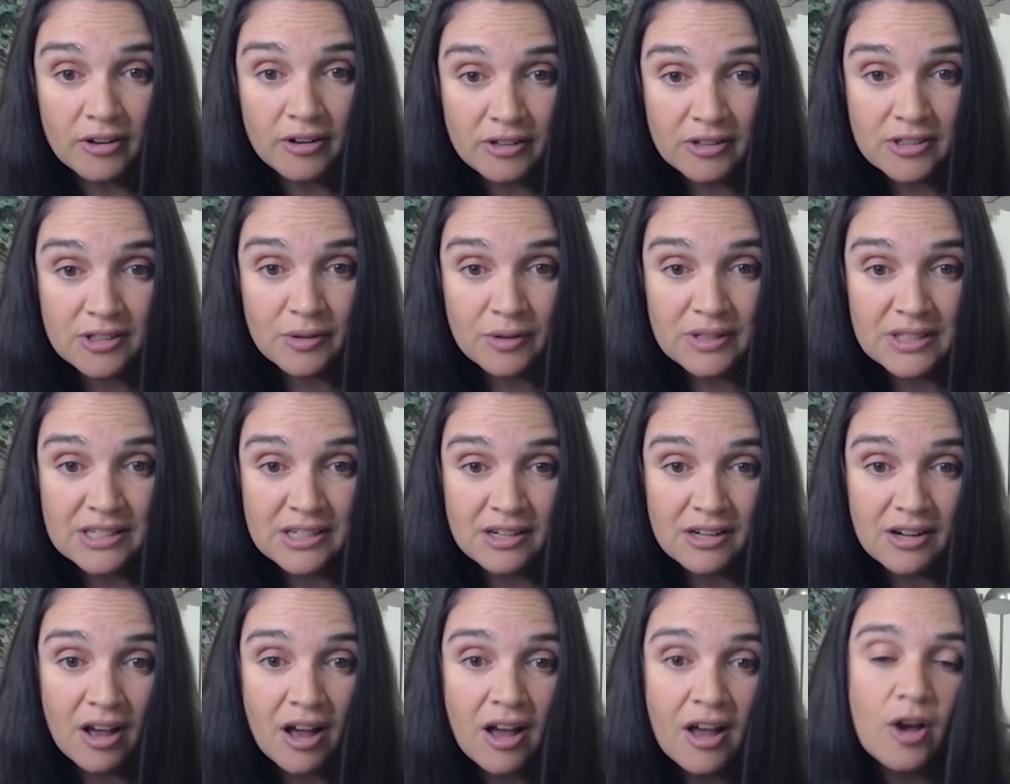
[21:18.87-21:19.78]
So it's
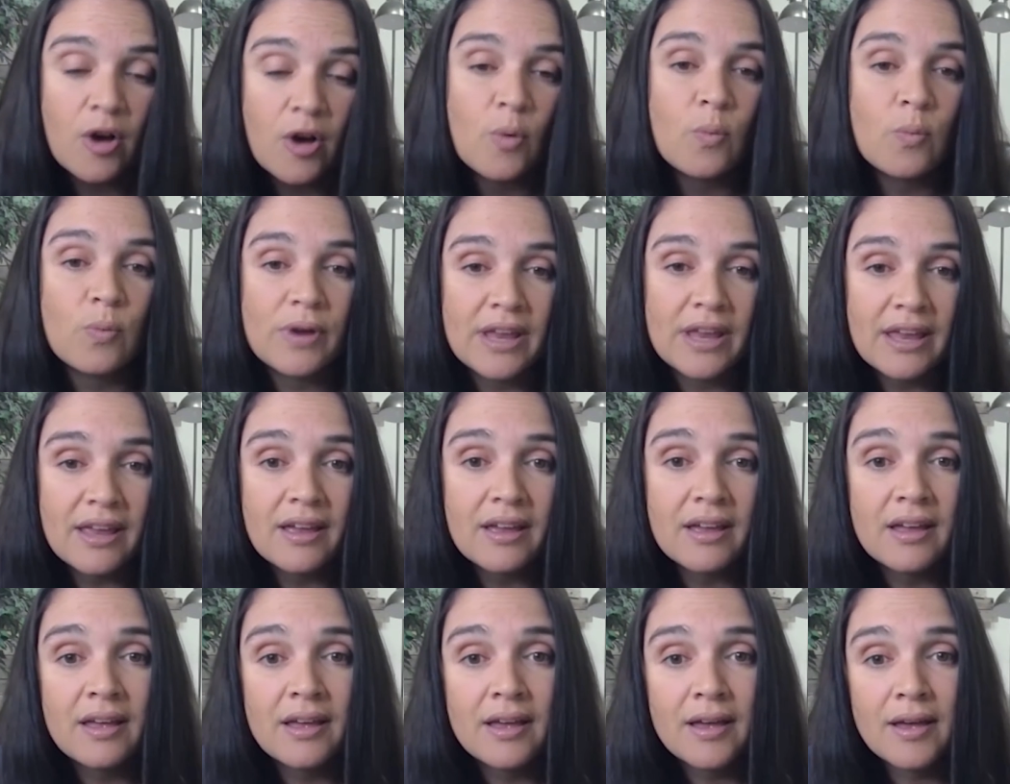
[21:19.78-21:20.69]
not a
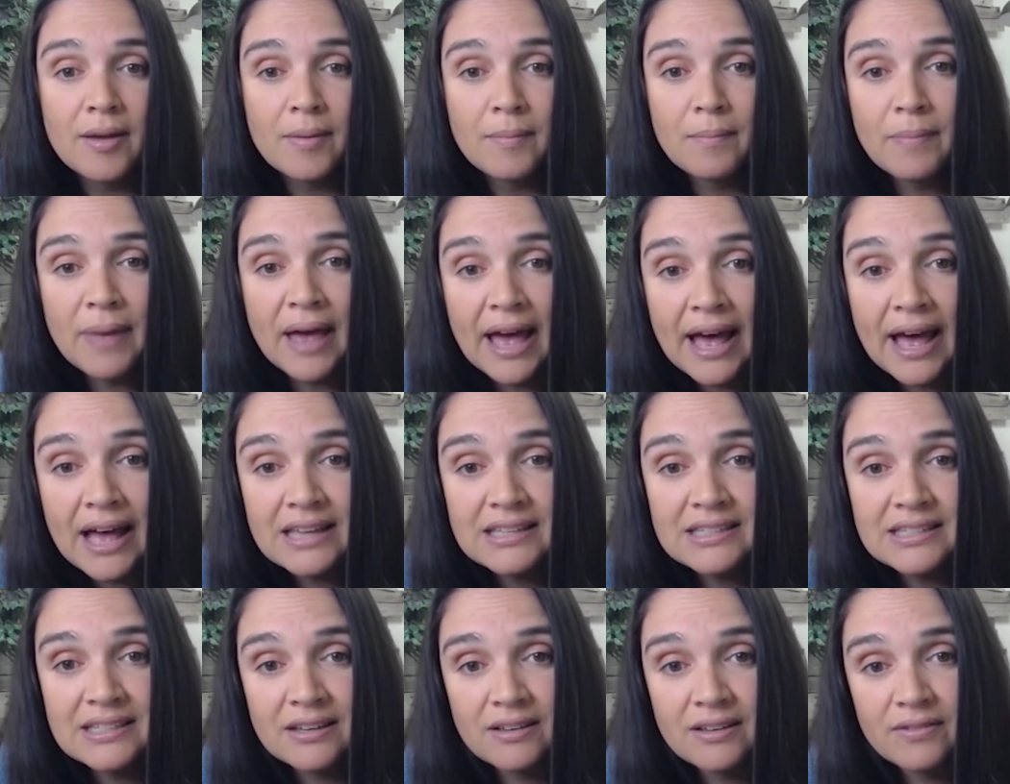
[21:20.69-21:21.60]
weak,
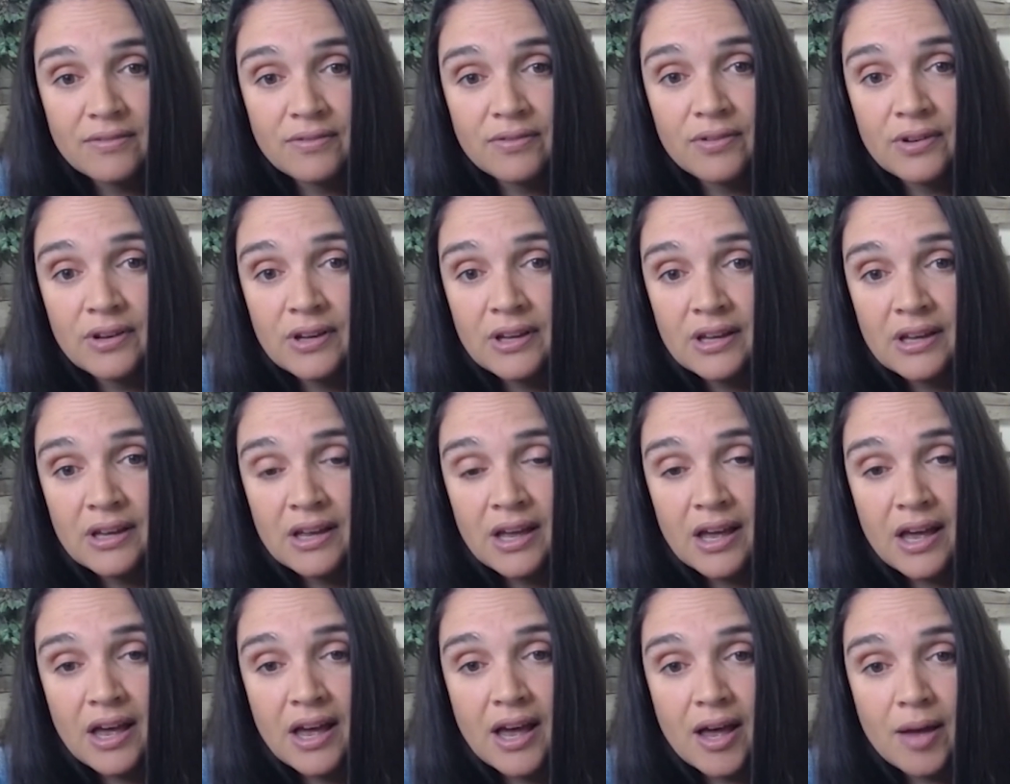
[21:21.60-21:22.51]
passive
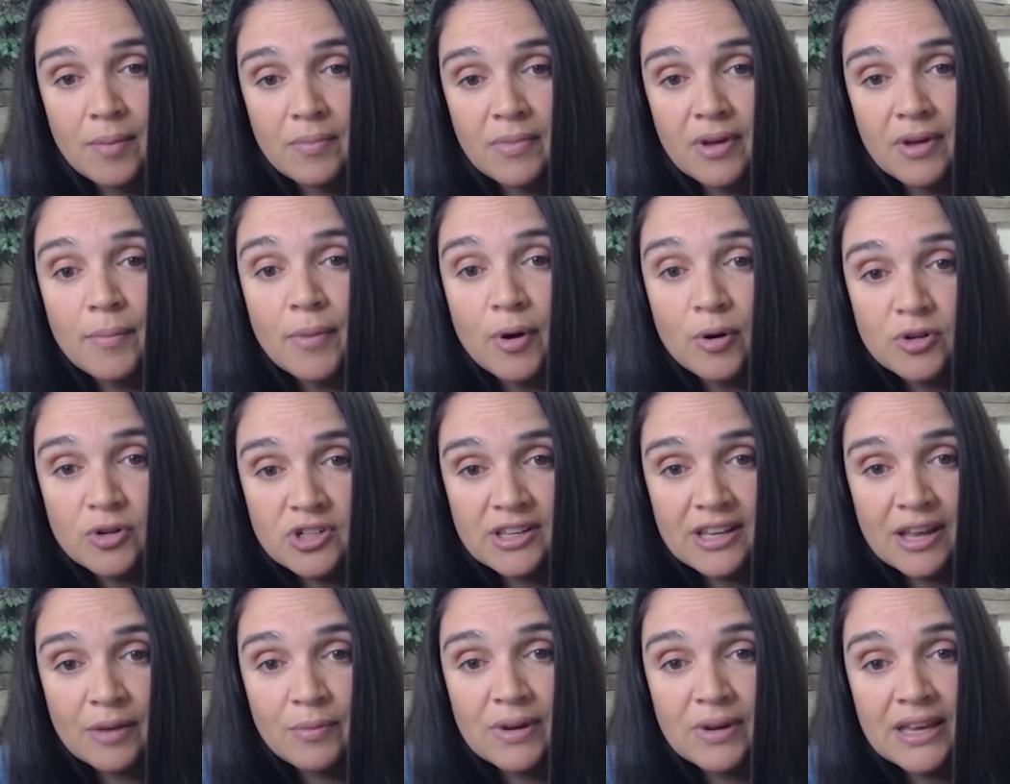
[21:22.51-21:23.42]
emotion
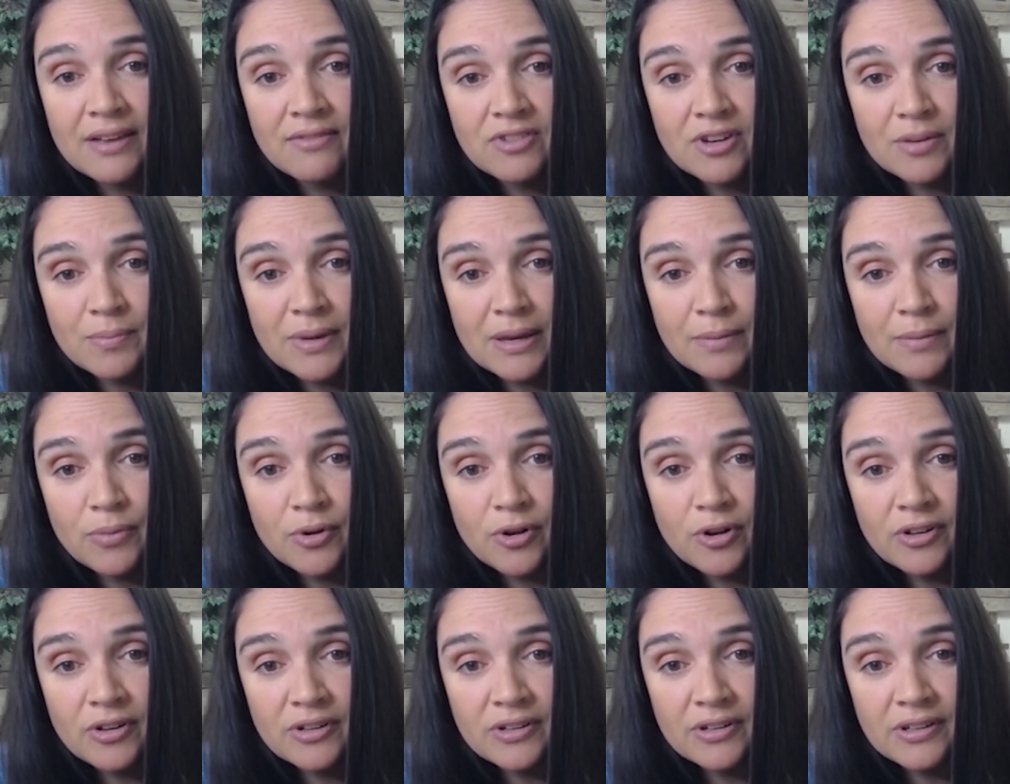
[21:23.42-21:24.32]
that we give to
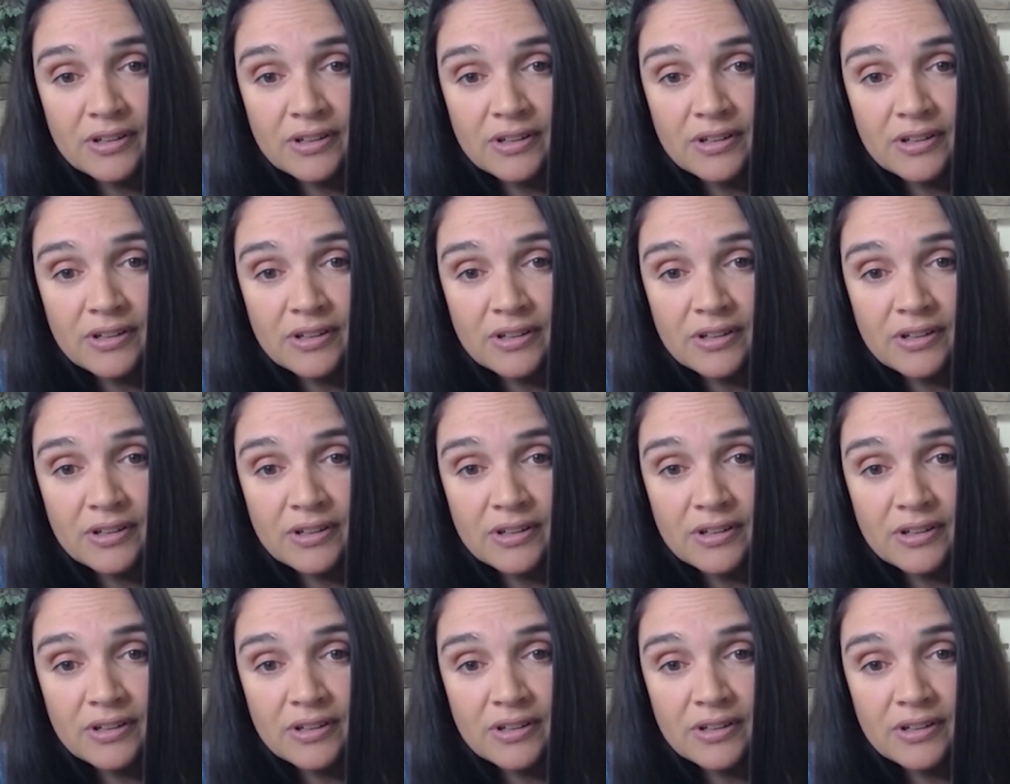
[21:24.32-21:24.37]
people.